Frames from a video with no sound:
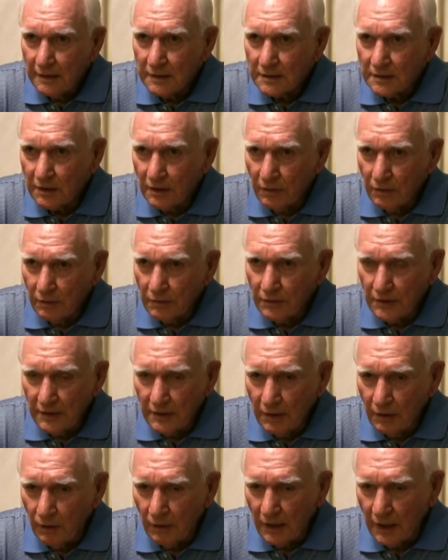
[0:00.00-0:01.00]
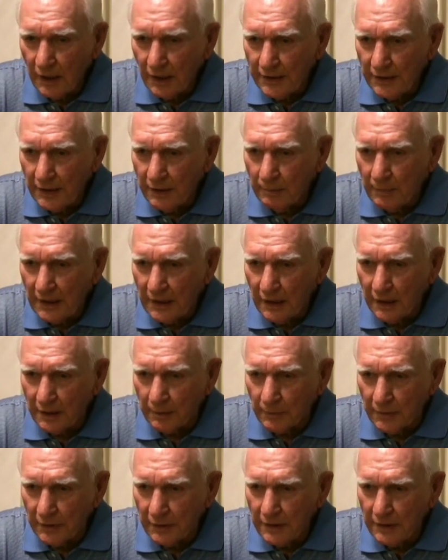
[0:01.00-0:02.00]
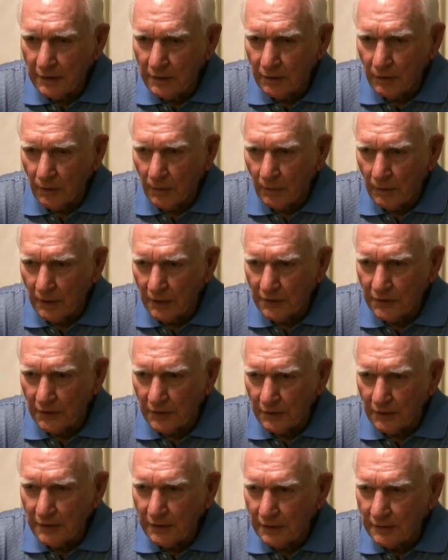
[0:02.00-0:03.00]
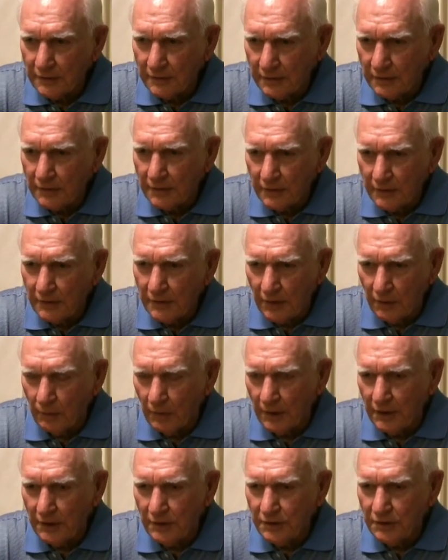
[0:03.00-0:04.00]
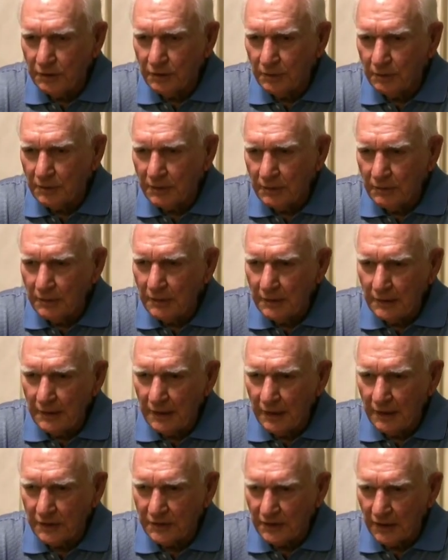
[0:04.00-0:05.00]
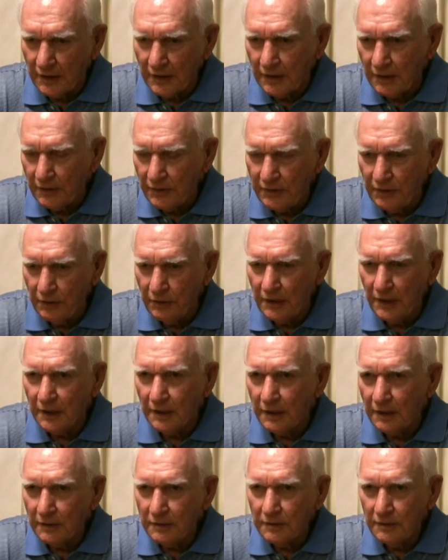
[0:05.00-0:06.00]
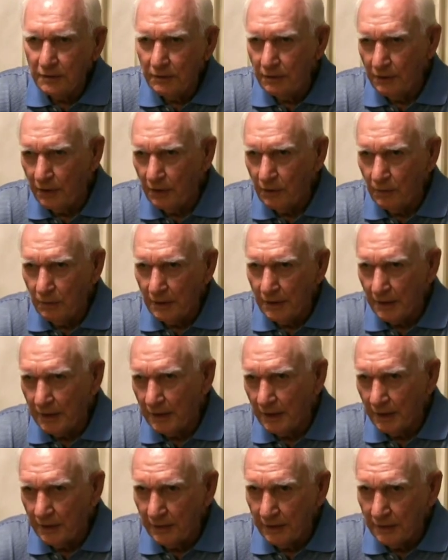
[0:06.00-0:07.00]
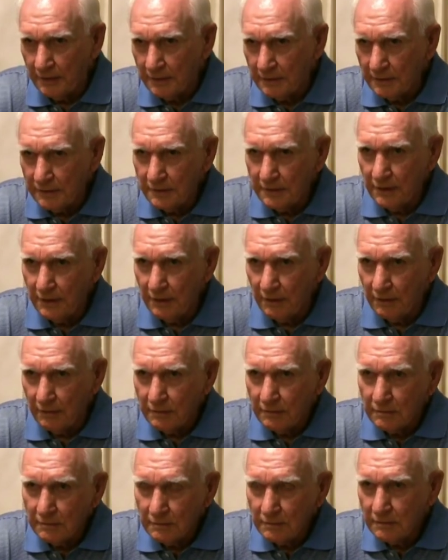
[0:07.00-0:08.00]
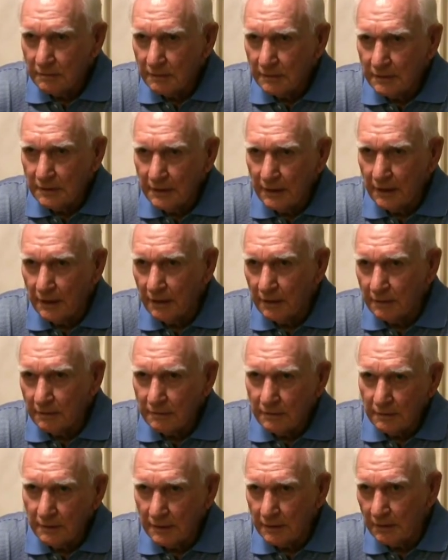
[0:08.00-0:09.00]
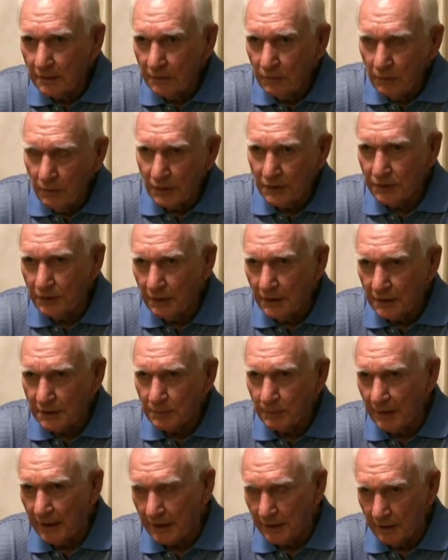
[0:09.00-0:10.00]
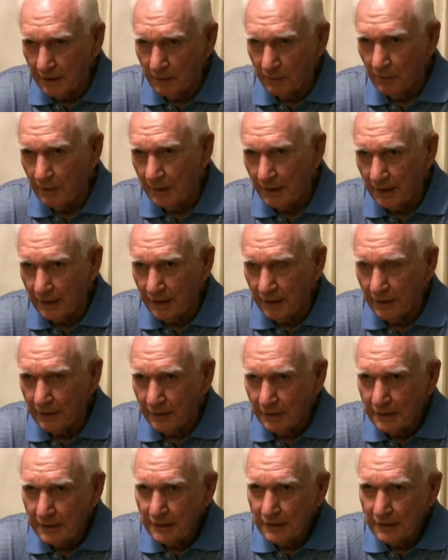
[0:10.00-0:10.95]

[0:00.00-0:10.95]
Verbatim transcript: So the whole idea behind the Marine Corps was that they wanted you as a unit who knew one another, you know, and what you expected of one another.